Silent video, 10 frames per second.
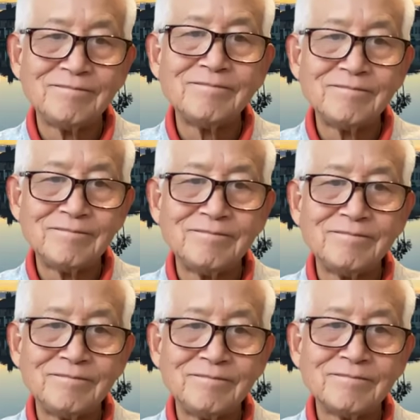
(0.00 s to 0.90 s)

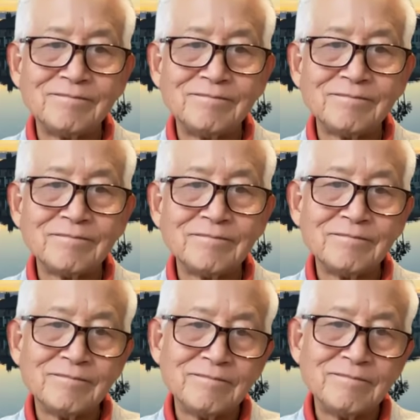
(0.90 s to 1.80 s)

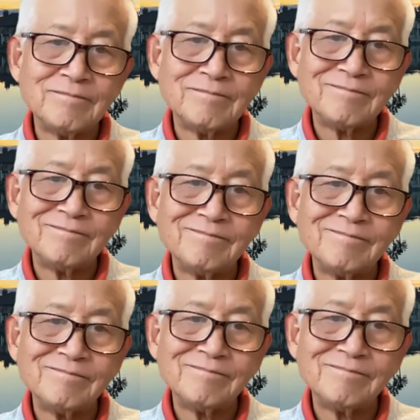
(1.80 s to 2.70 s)

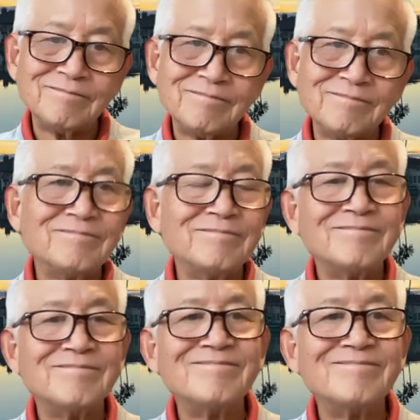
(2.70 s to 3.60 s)

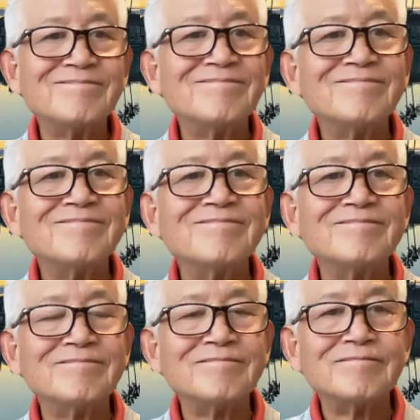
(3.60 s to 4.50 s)

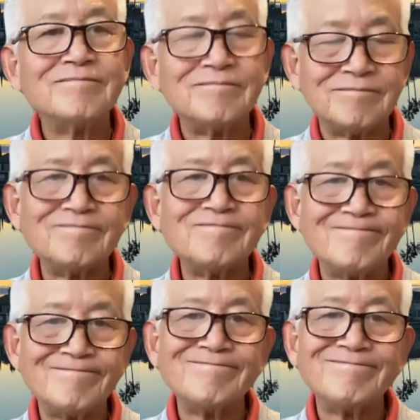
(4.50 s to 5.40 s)

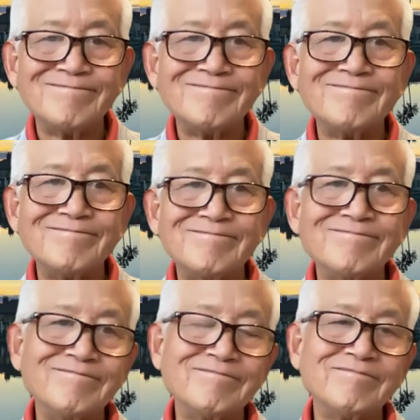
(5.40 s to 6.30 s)

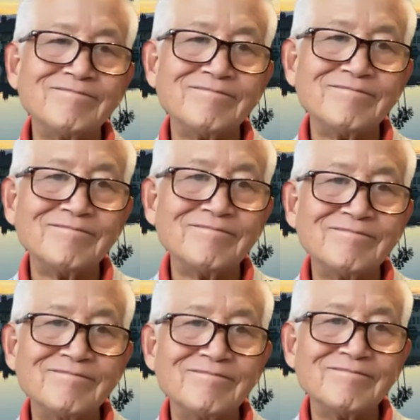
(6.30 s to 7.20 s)

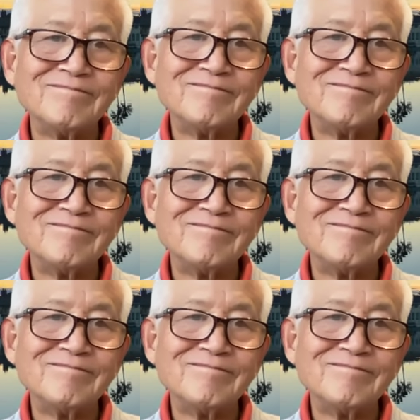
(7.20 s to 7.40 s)
The person shown says nothing.